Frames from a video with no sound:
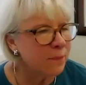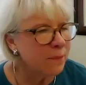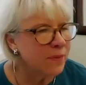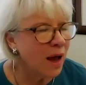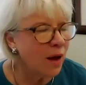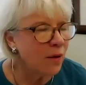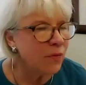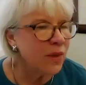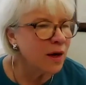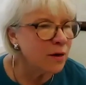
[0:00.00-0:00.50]

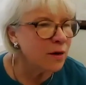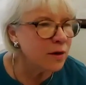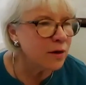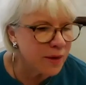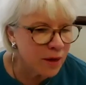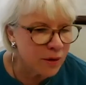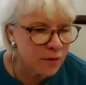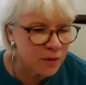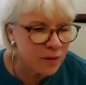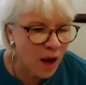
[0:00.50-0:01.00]
Now they're
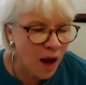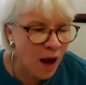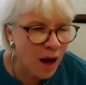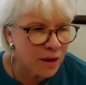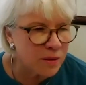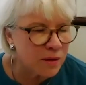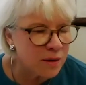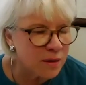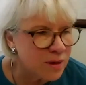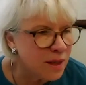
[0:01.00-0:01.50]
they're
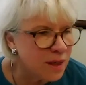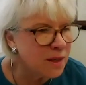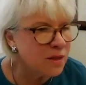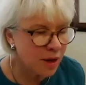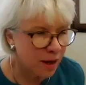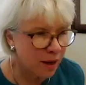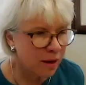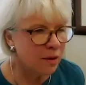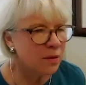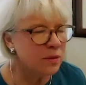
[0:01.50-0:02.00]
not
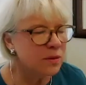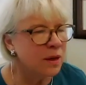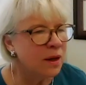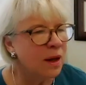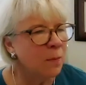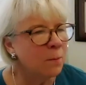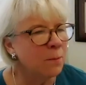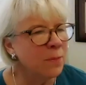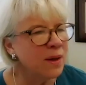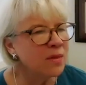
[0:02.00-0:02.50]
detailed,
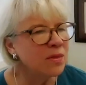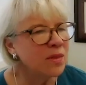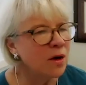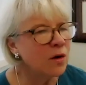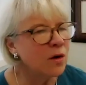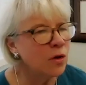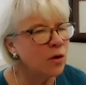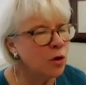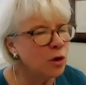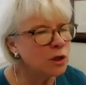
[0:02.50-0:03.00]
but
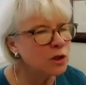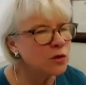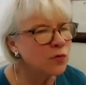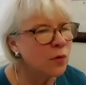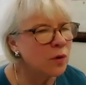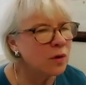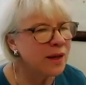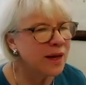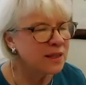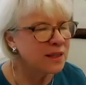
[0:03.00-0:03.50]
they're
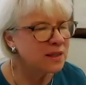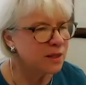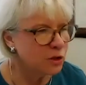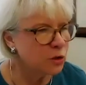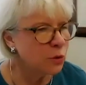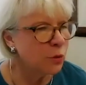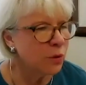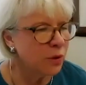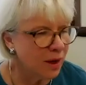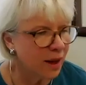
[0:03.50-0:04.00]
useful as a
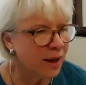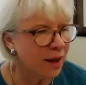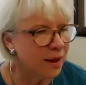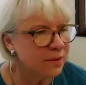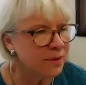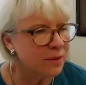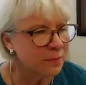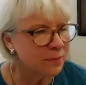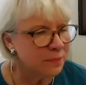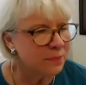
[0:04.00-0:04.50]

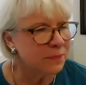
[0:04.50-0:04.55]
shorthand.